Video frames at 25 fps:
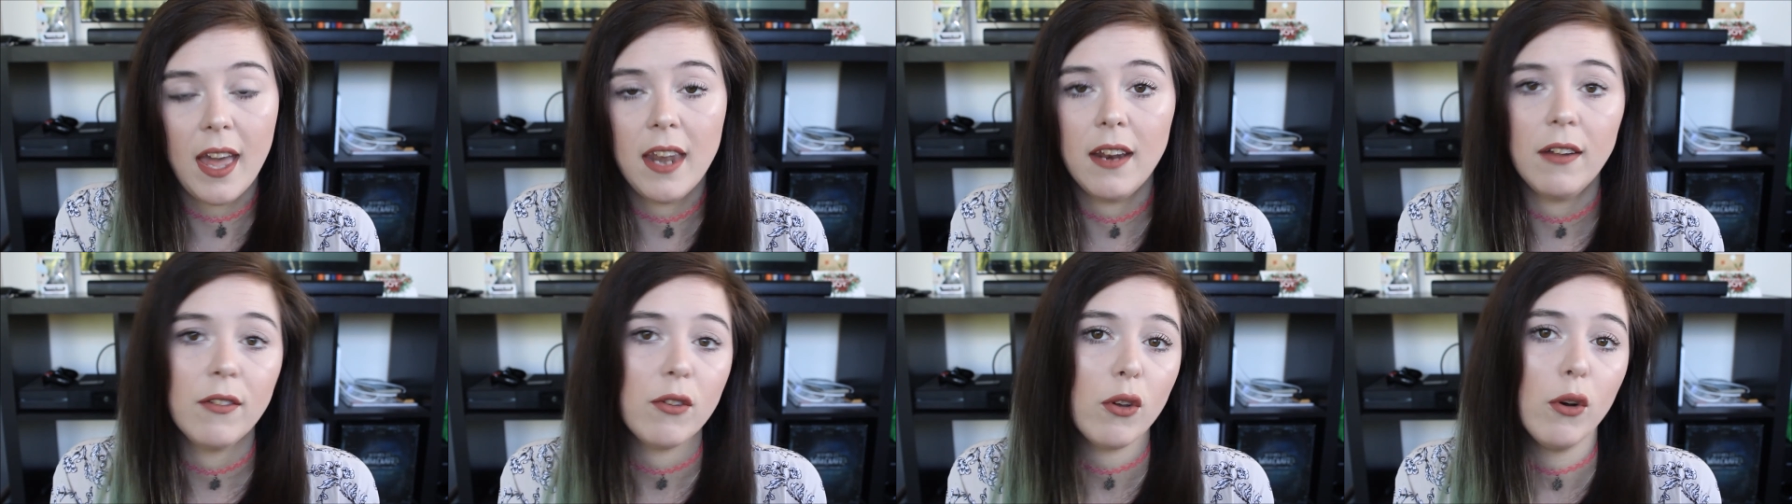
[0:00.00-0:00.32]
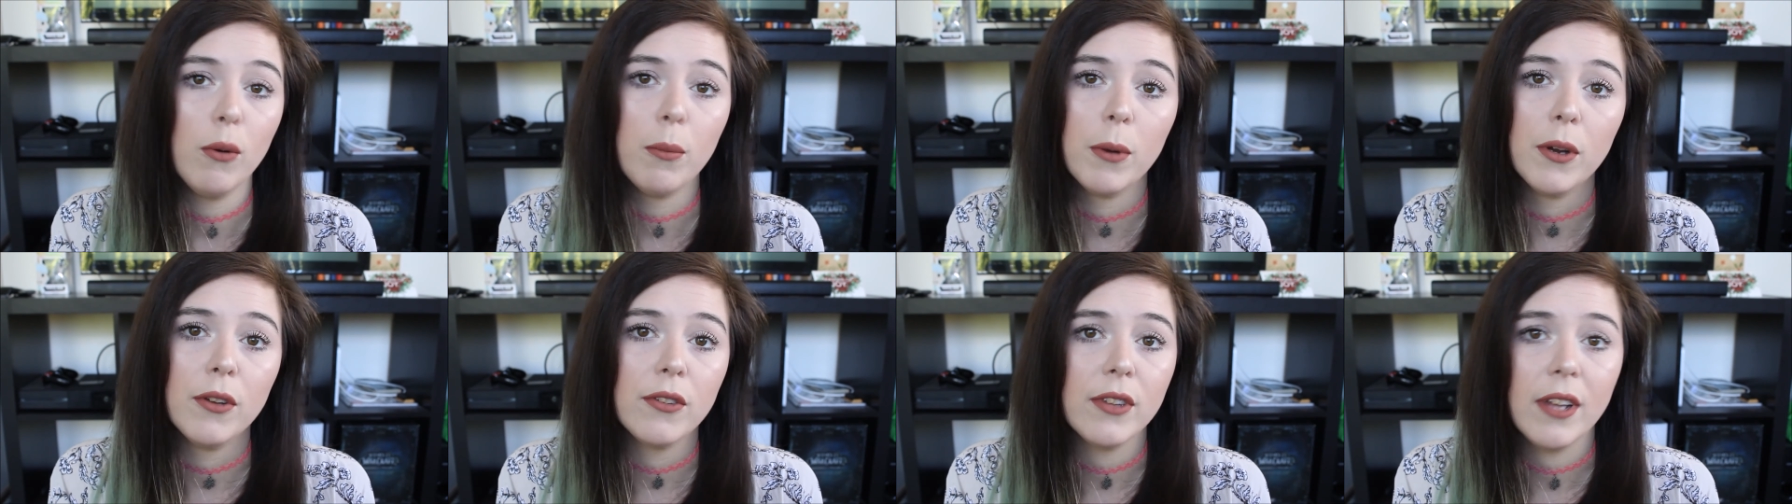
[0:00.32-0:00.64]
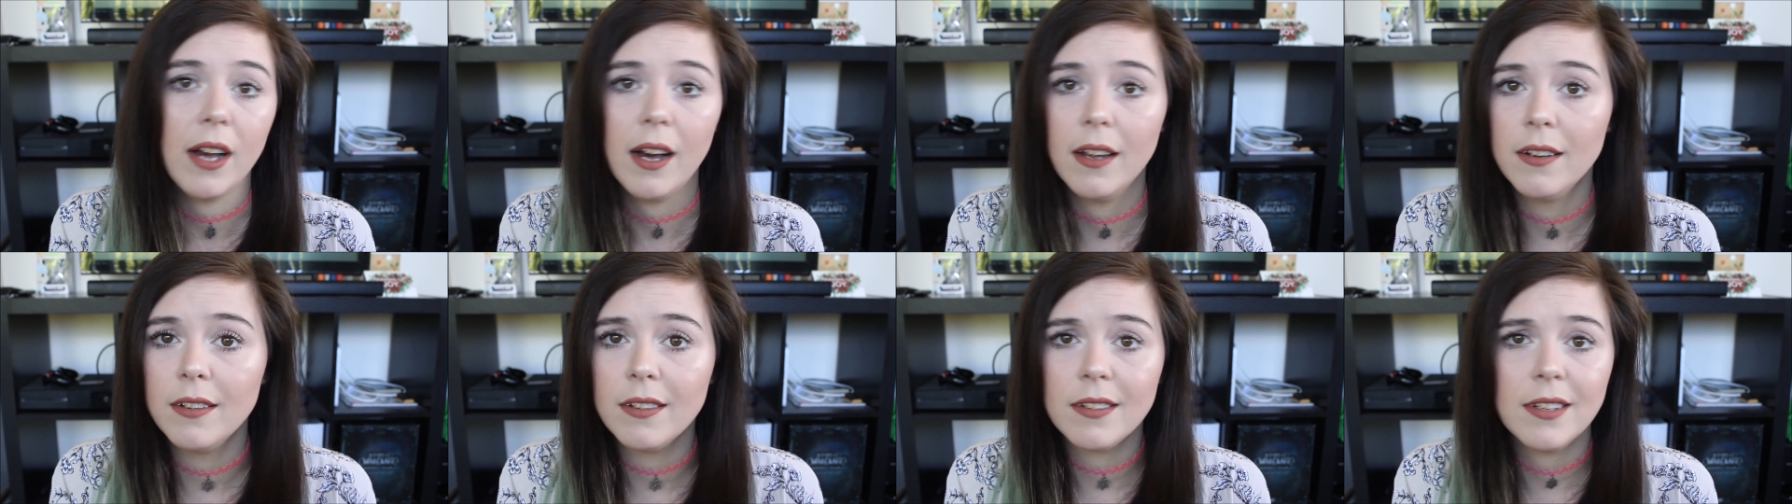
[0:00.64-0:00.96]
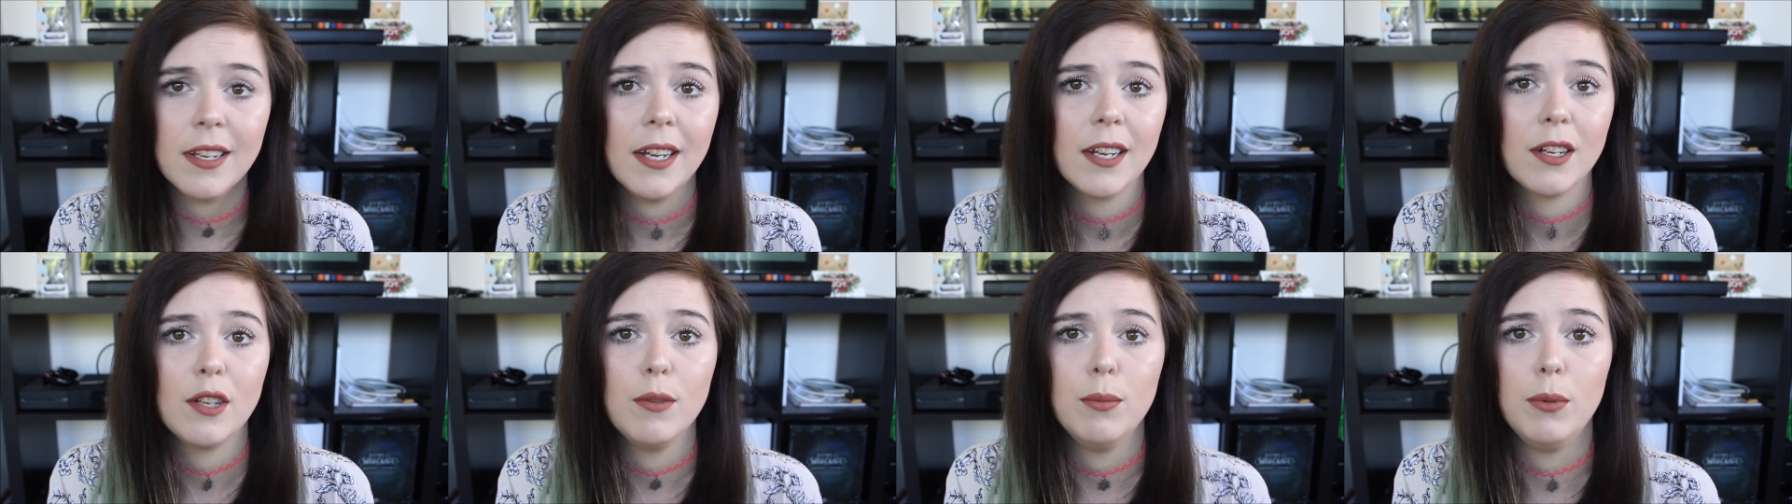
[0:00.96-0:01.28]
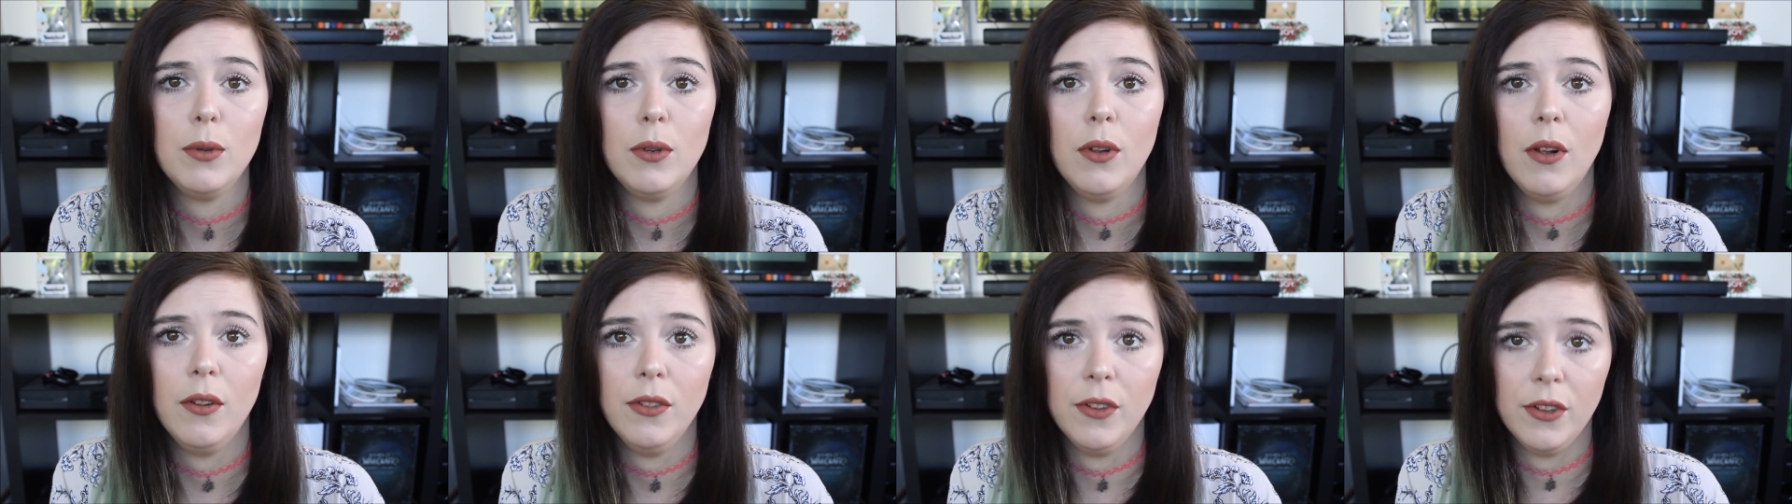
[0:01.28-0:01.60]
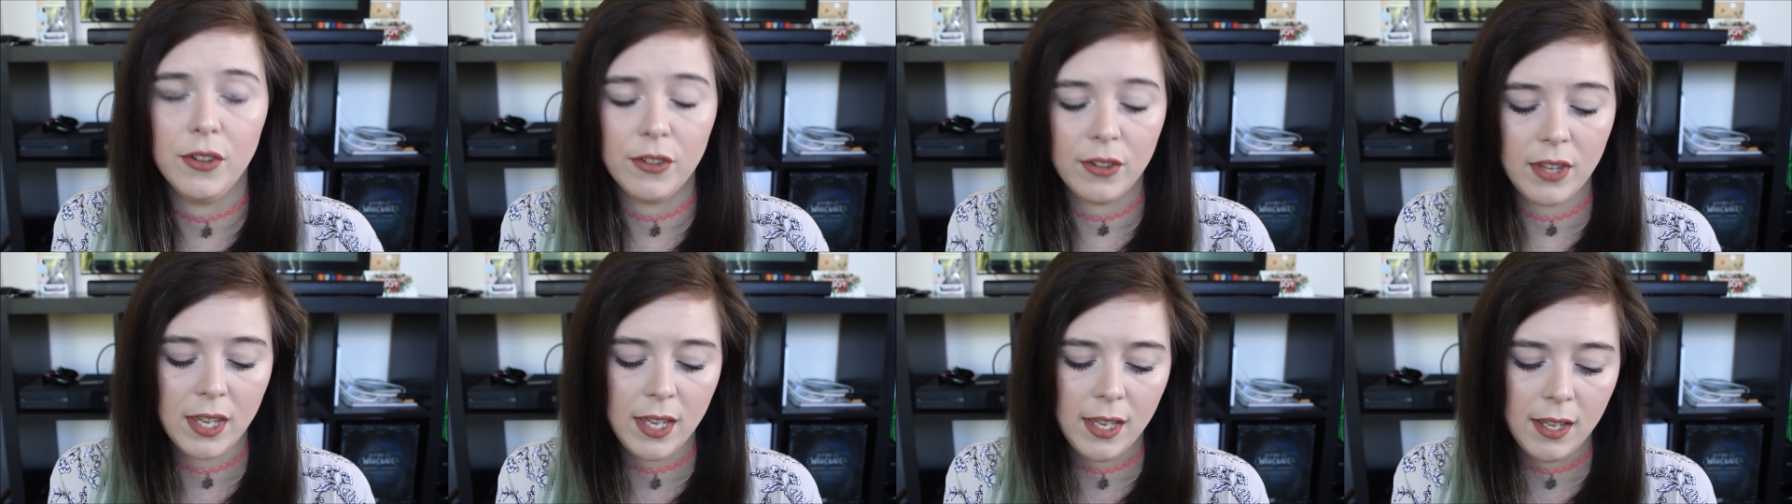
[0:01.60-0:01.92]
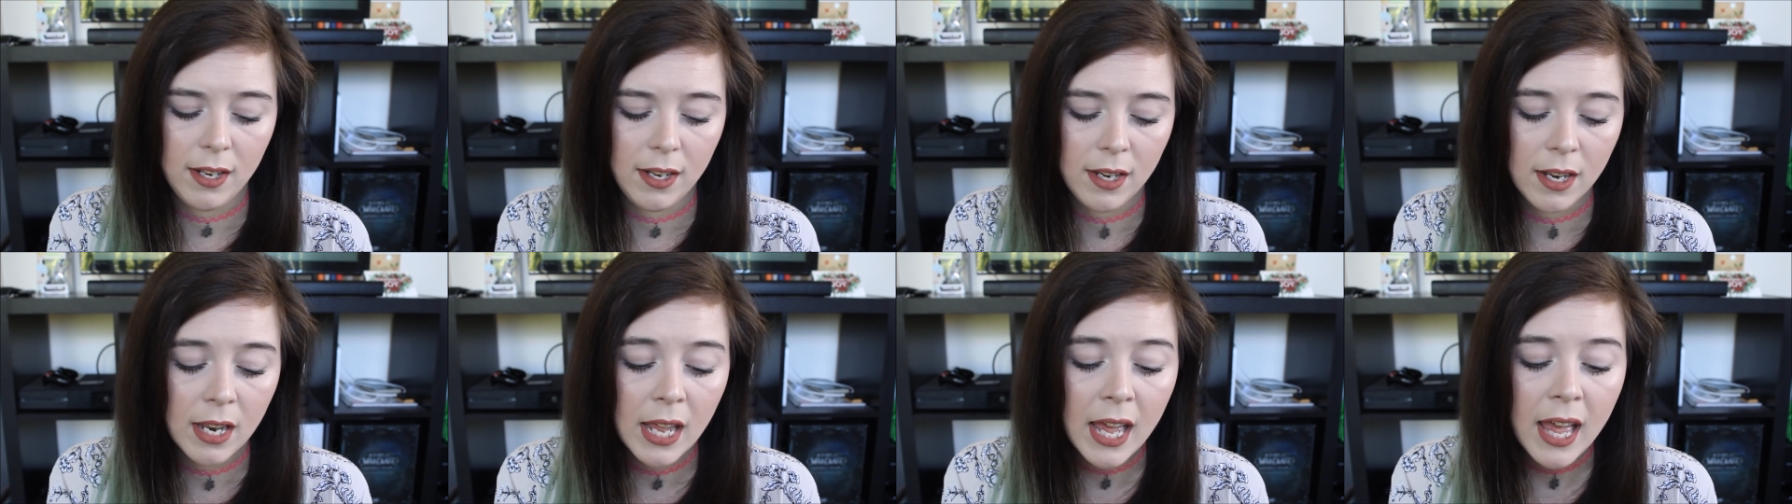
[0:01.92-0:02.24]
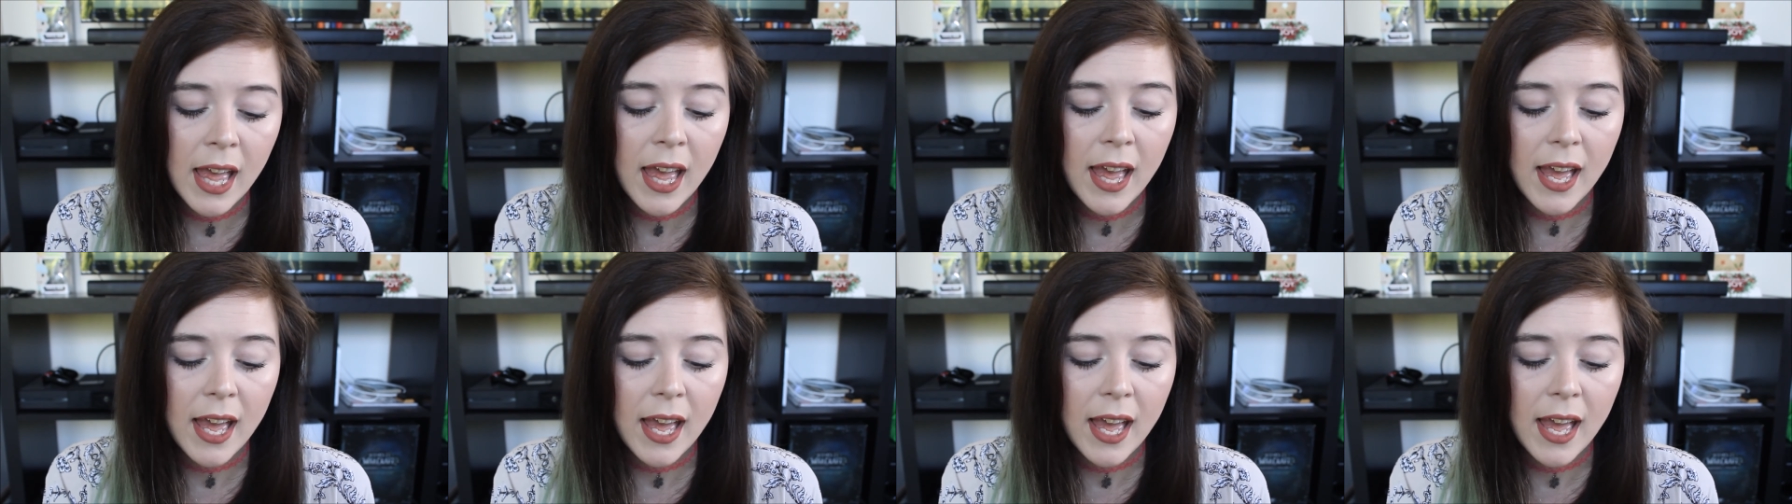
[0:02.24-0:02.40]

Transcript: and it's almost undetectable on the skin,